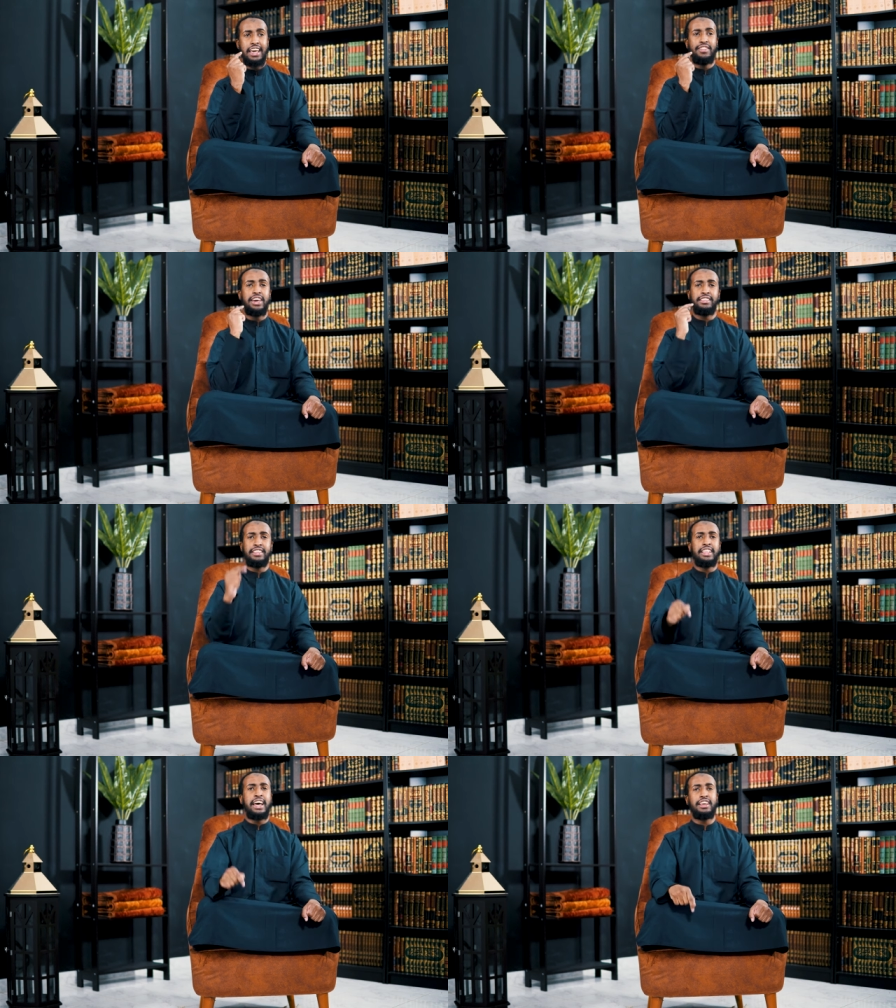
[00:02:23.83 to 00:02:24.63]
and that is
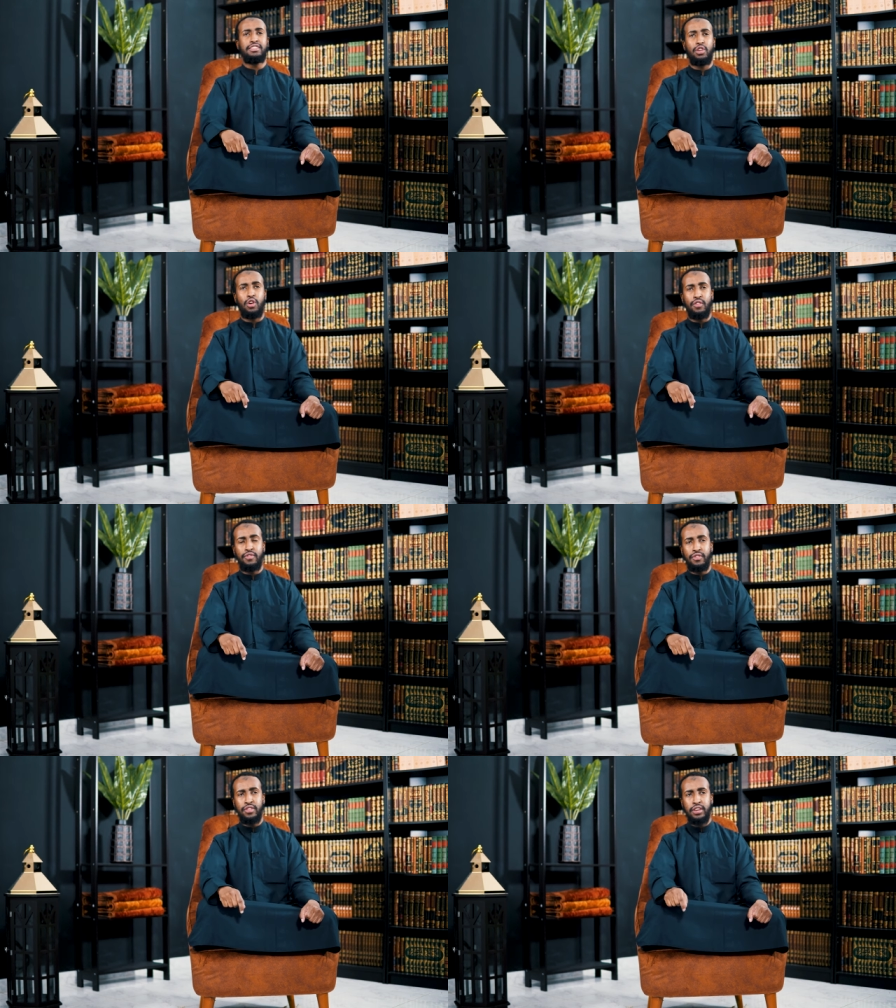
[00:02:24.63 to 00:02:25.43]
the dialect of
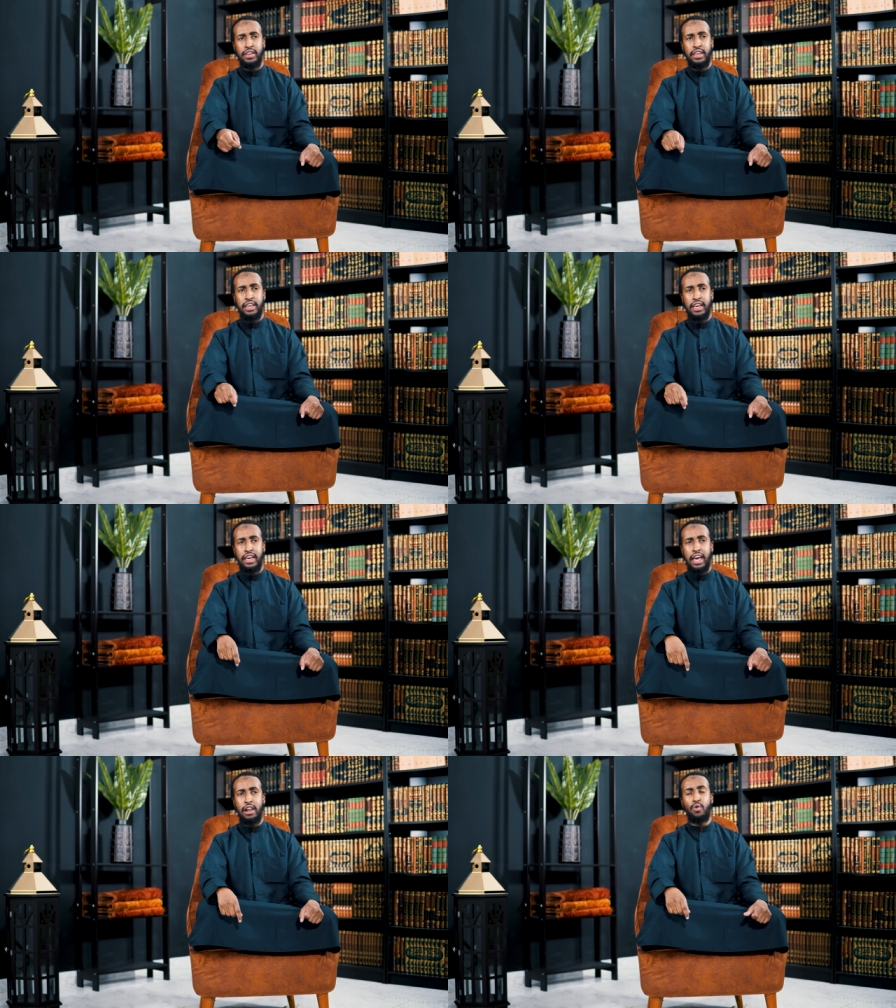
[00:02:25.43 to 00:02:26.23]

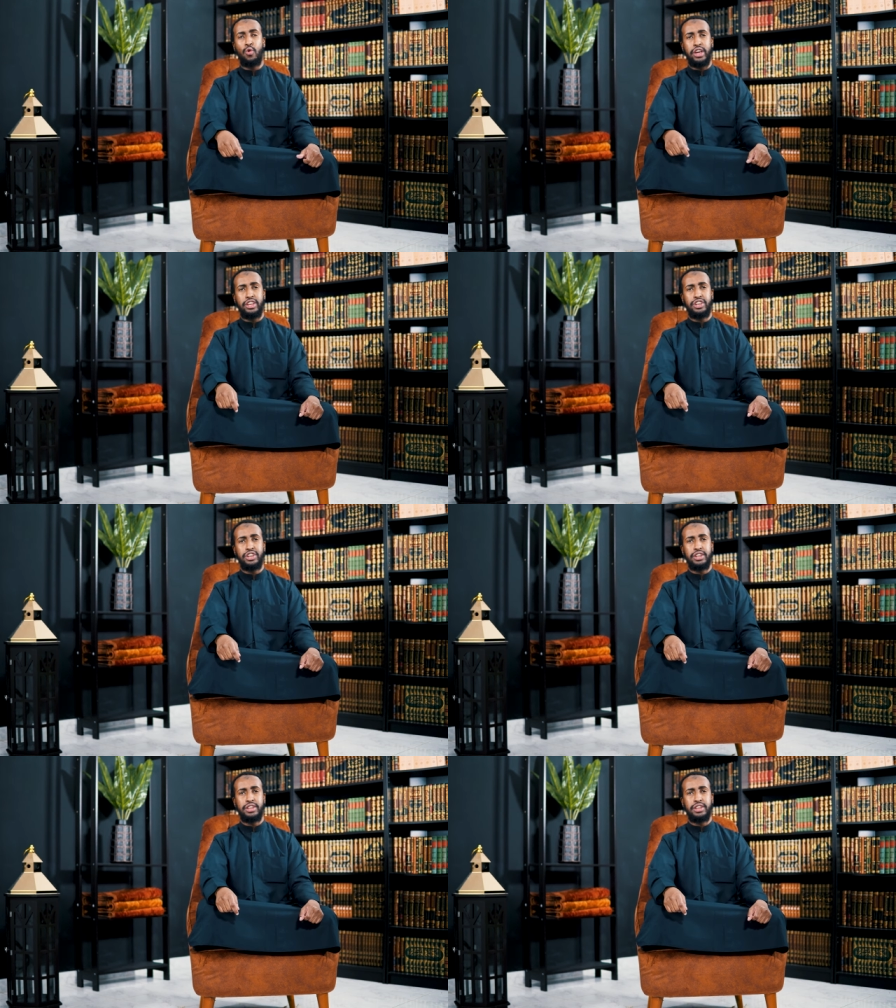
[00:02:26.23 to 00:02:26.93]
Al Quraysh,